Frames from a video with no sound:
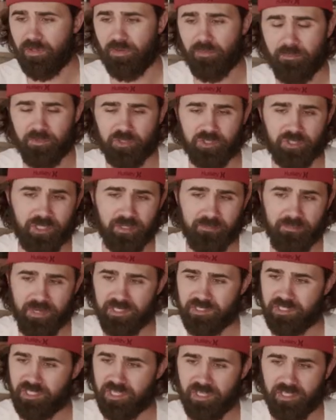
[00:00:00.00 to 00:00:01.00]
know, trying to
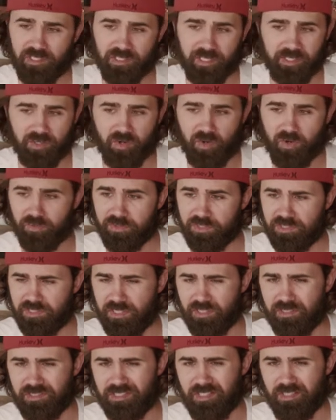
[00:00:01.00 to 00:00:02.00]
maintain like all these
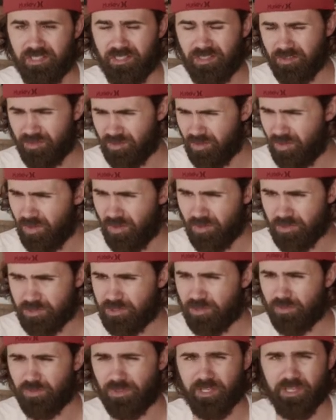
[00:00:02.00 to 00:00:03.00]
things, and
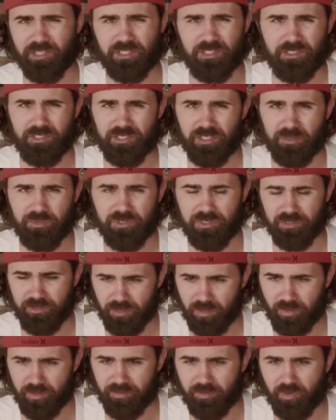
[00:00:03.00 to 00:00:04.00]
also relationships, you
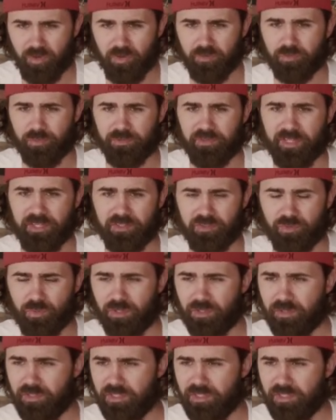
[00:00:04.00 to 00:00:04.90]
know, involved with that as well.